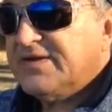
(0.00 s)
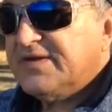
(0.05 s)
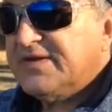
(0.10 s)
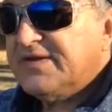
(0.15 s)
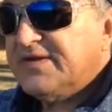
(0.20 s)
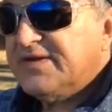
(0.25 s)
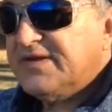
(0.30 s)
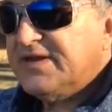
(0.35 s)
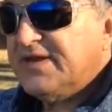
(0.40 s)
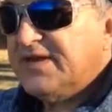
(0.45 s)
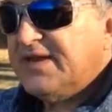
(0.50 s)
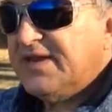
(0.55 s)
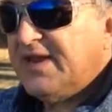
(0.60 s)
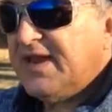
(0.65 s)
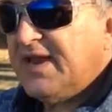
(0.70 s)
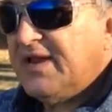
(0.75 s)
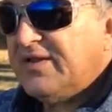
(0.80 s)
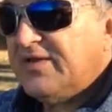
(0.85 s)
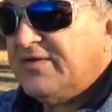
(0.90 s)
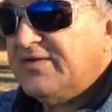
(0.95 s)
It did
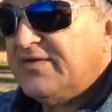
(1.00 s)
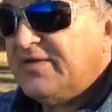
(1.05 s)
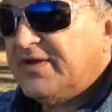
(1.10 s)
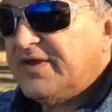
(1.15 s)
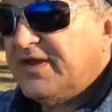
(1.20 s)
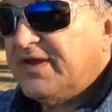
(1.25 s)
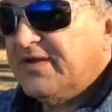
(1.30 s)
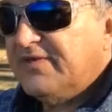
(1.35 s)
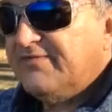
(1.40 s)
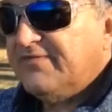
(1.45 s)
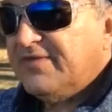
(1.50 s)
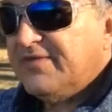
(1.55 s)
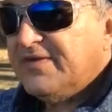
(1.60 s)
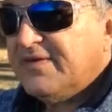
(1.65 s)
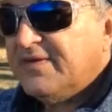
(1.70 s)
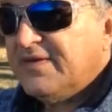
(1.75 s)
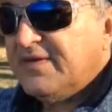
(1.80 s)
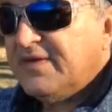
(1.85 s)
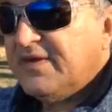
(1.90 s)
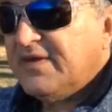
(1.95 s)
not cook even
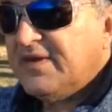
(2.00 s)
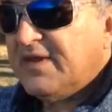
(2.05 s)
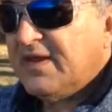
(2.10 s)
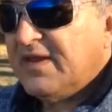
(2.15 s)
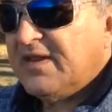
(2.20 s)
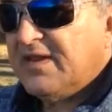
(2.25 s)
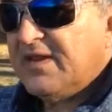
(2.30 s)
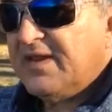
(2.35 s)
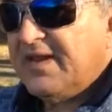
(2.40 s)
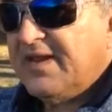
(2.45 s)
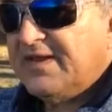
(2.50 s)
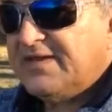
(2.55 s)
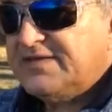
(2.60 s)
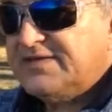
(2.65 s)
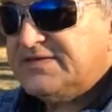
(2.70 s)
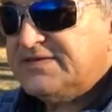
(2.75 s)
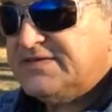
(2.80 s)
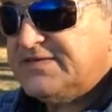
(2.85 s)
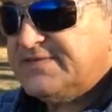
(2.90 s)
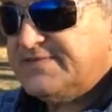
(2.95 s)

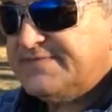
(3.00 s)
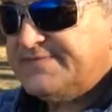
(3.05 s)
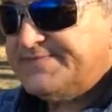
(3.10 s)
unless